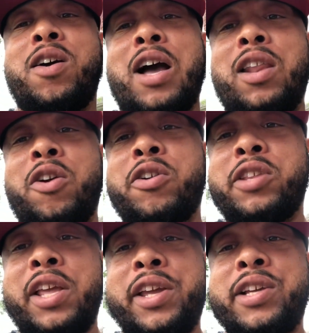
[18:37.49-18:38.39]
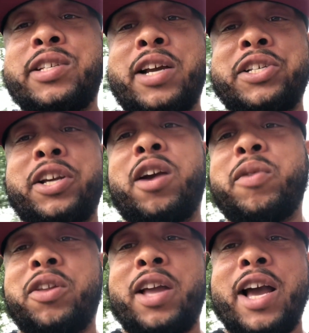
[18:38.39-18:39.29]
I learn things, I share it
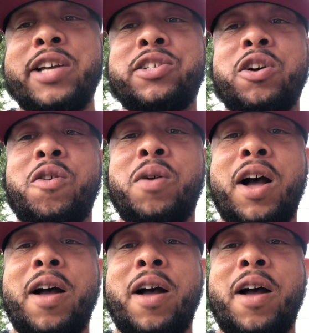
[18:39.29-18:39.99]
with you guys. So